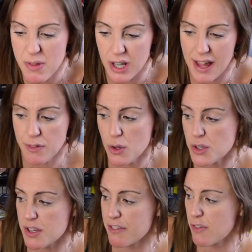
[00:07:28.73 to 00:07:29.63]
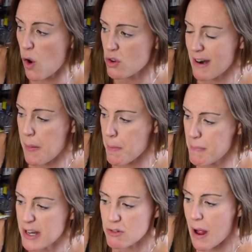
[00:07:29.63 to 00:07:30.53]
the levels, the foreground, the
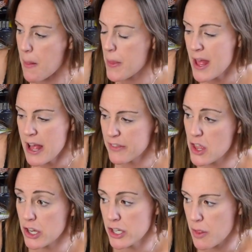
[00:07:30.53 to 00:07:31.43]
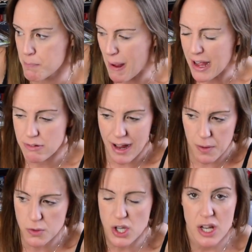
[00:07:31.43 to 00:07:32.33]
midground, the
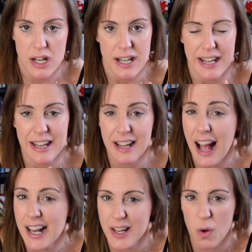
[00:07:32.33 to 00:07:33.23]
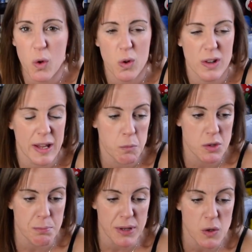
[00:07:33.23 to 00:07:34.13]
backgrounds, it had it all. It
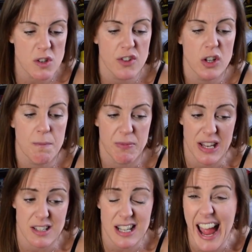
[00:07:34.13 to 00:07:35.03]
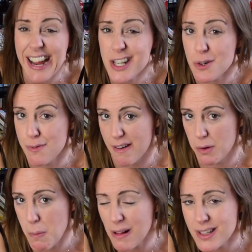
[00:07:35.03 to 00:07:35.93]
was beautiful. It's aged very
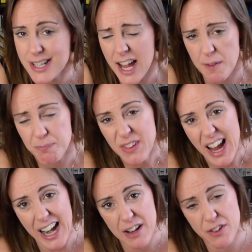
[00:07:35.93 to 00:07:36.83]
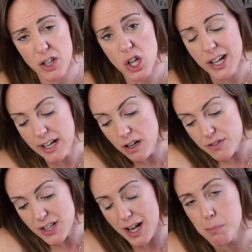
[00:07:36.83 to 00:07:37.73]
well today. And if you're lucky
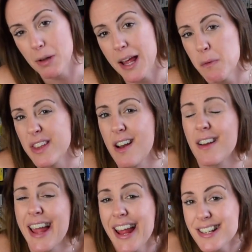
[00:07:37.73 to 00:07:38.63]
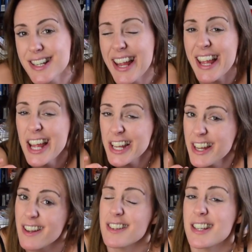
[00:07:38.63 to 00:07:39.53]
enough to kind of play it with an arcade stick,
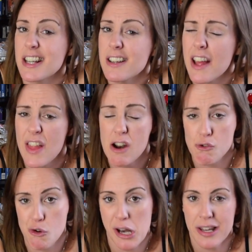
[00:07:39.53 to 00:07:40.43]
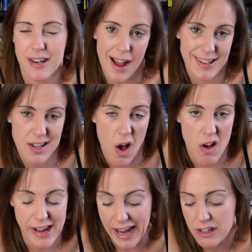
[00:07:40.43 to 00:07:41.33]
you can still get that really nice
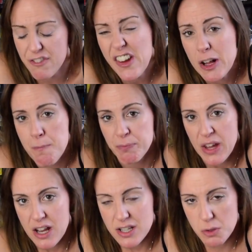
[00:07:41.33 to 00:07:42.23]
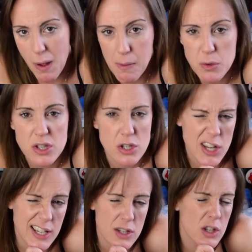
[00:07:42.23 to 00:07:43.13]
arcade feel. So I would
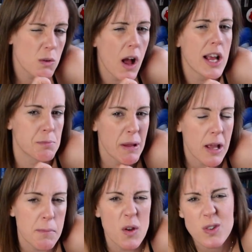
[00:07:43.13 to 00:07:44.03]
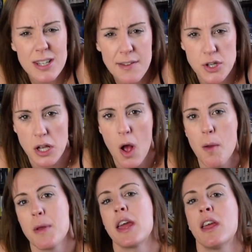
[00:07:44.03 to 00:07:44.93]
suggest that you guys pick up yourselves a
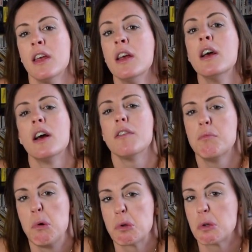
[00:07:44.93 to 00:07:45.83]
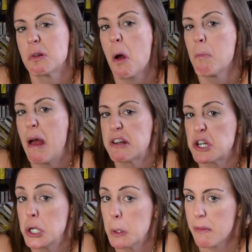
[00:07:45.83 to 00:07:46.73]
copy of Mortal Kombat
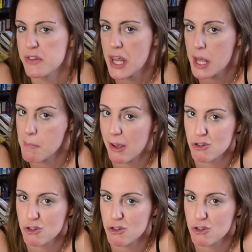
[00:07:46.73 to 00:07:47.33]
2 on the Sega Mega